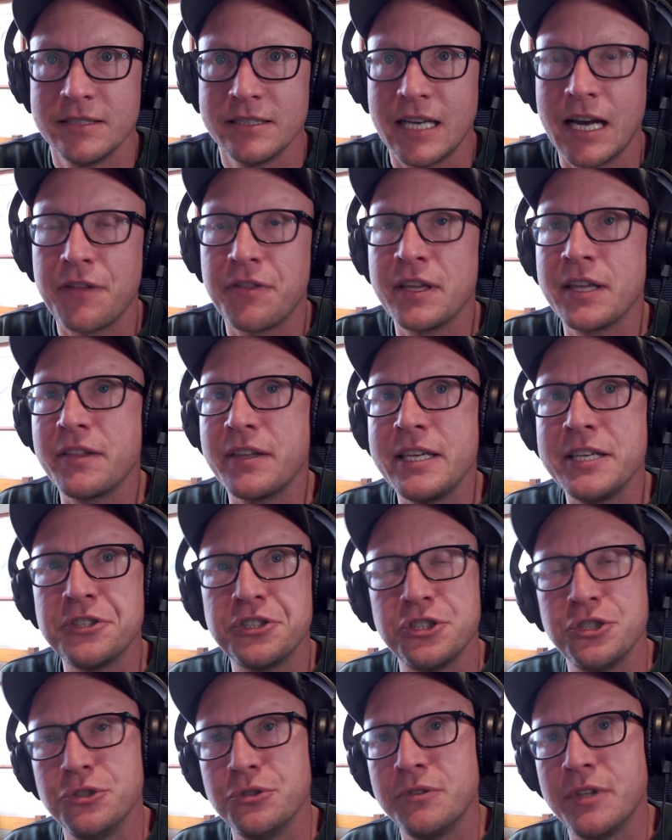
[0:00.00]
I think the
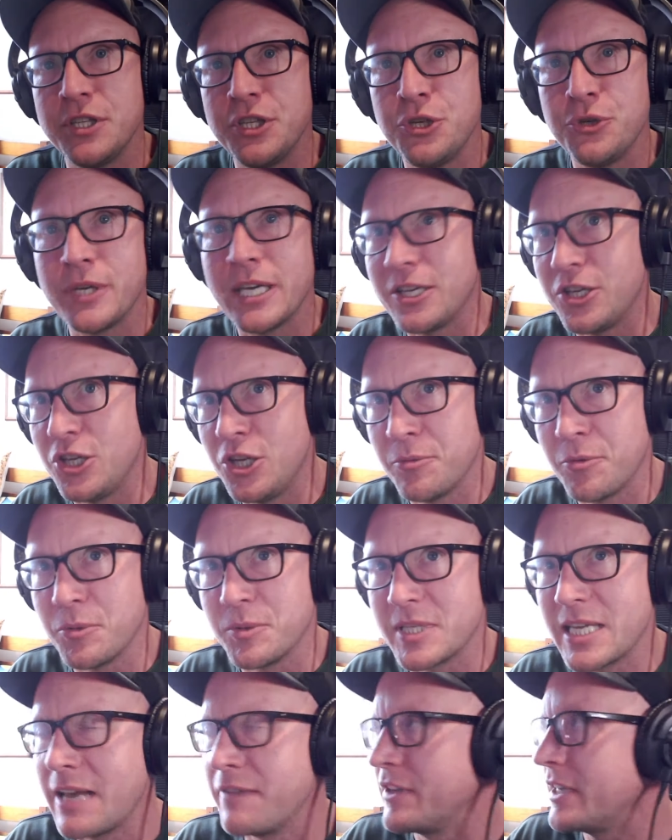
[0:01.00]
issue that UK Cuber
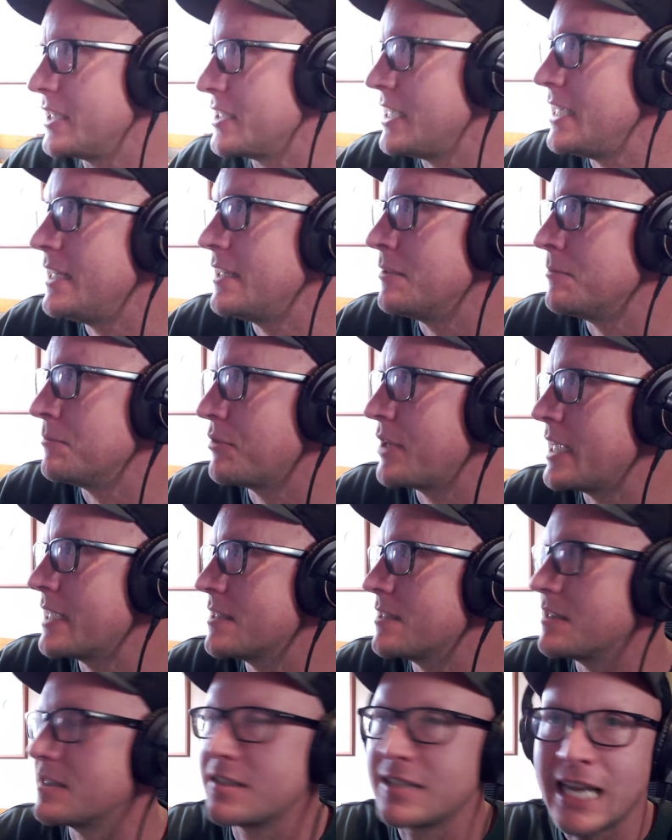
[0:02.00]
was having is he didn't press
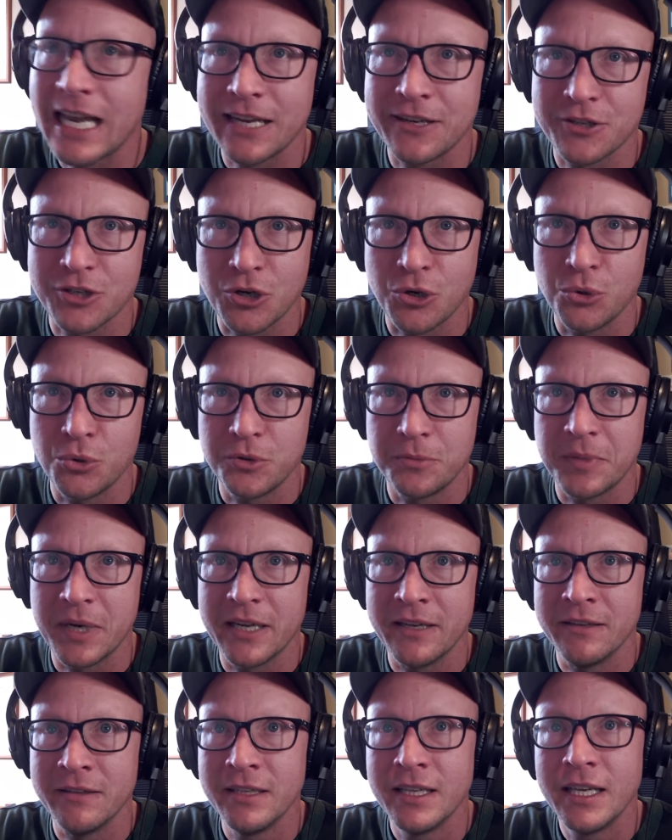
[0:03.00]
the send code
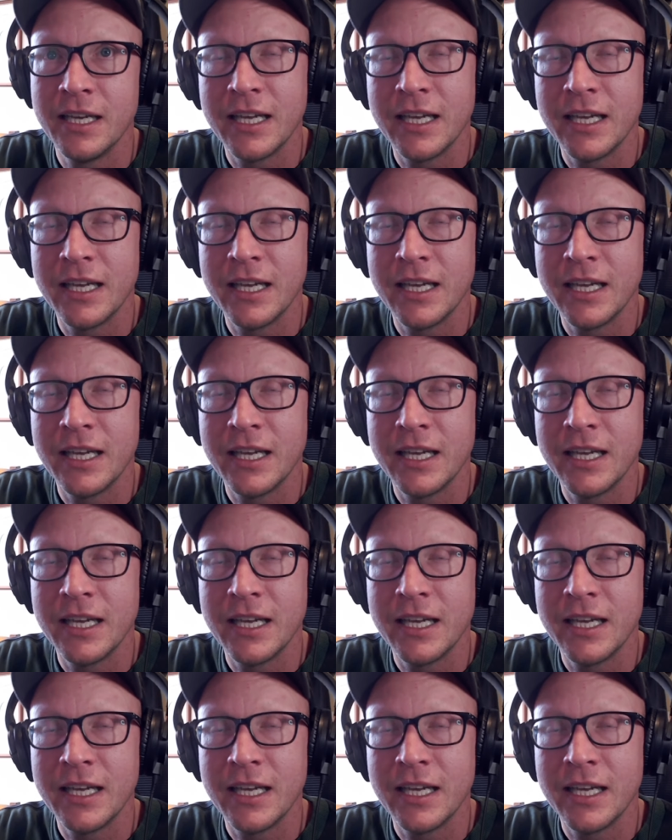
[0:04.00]
button.